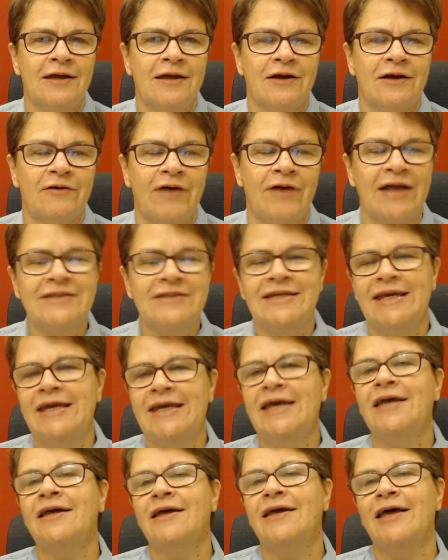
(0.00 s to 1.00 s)

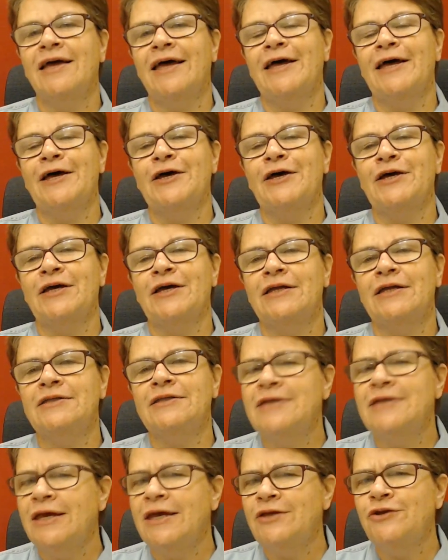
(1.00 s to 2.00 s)
Krasi uh,
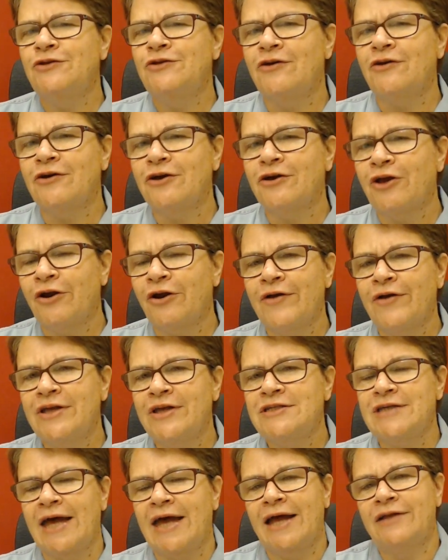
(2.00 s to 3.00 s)
continued to
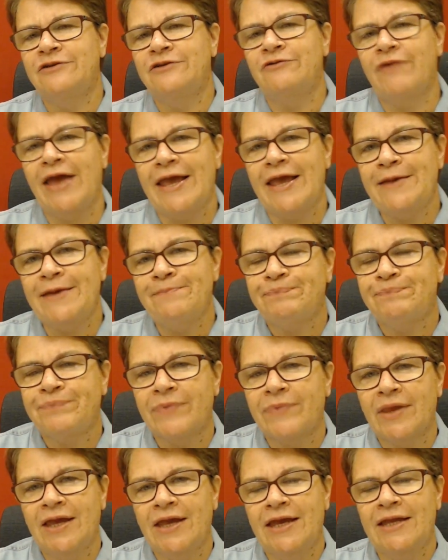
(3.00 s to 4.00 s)
encourage Andre
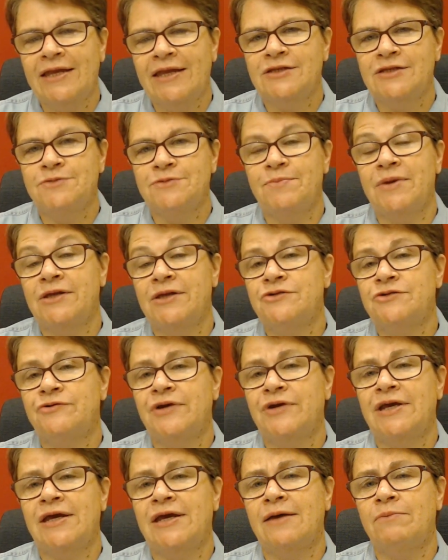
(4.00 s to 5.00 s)
in his
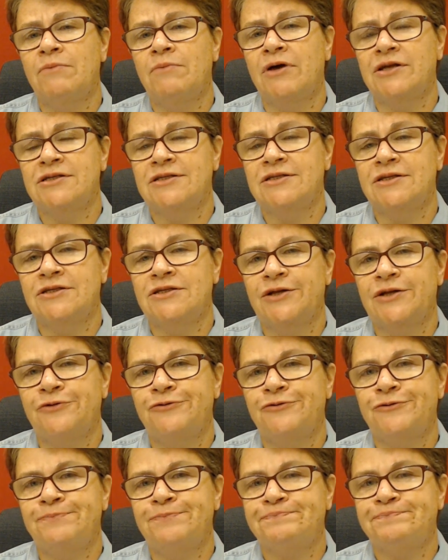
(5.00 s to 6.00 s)
ministry amongst the
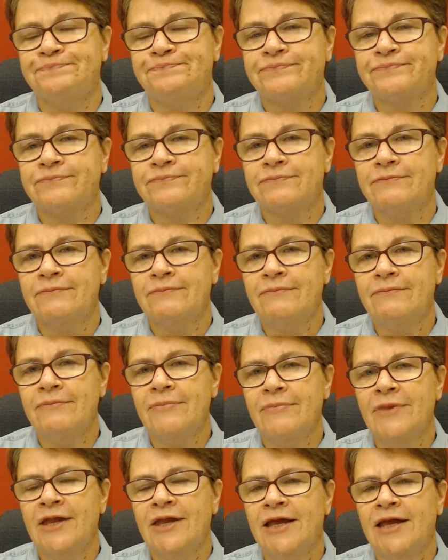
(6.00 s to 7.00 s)
children
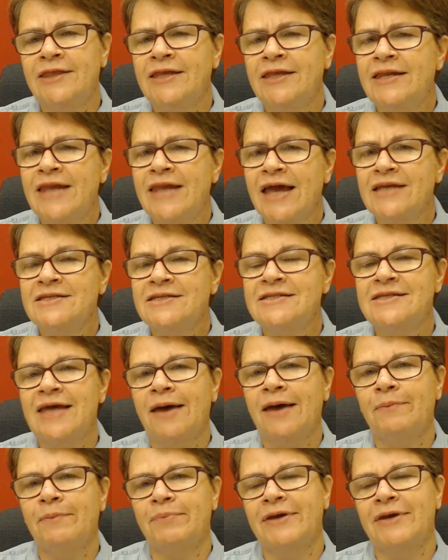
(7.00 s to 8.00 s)
and the next
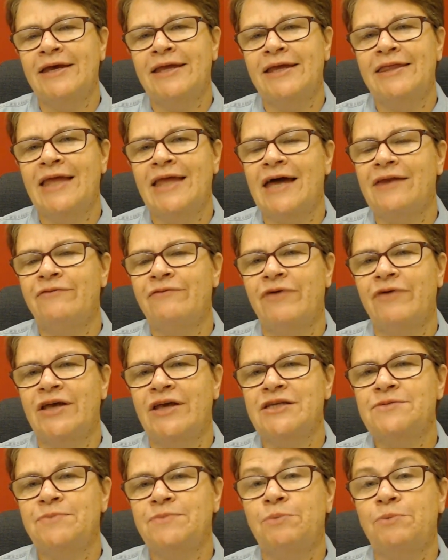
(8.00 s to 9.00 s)
step in that
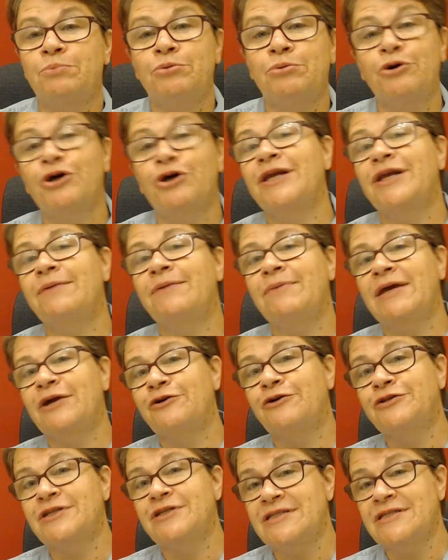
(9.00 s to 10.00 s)
investment brought him
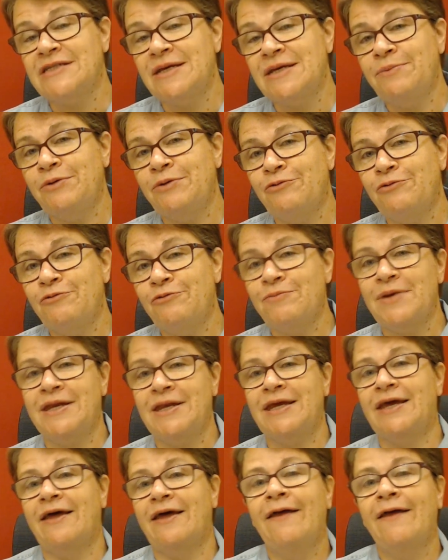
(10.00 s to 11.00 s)
here to Sibiu, Romania.